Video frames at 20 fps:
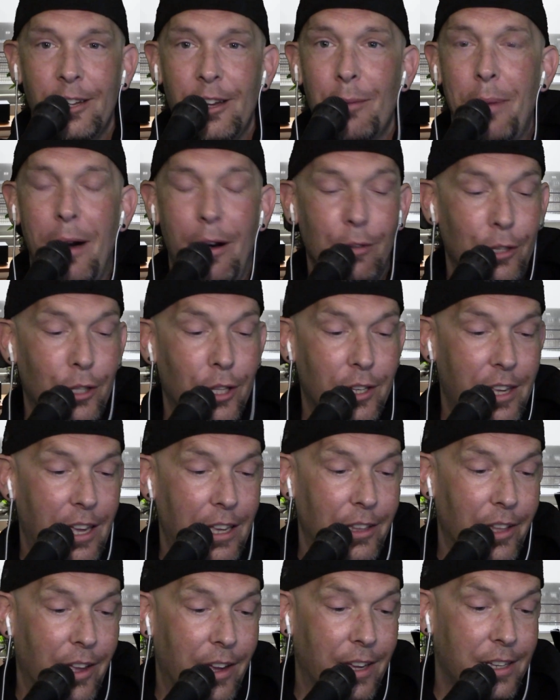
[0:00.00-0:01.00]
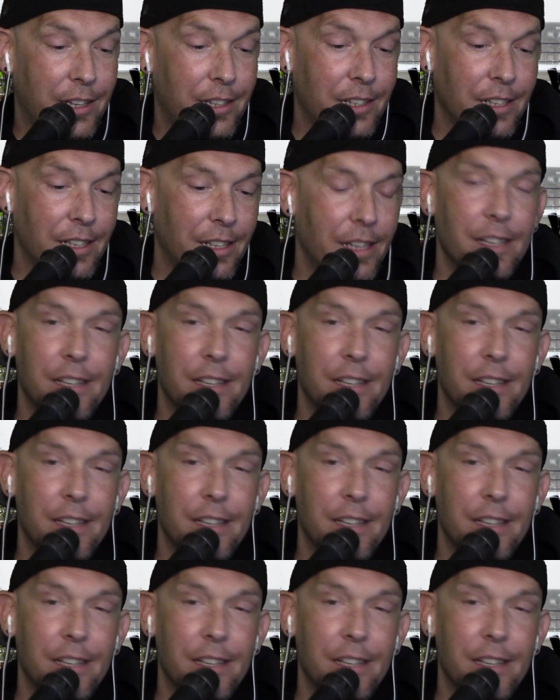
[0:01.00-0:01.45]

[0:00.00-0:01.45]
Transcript: about looking like,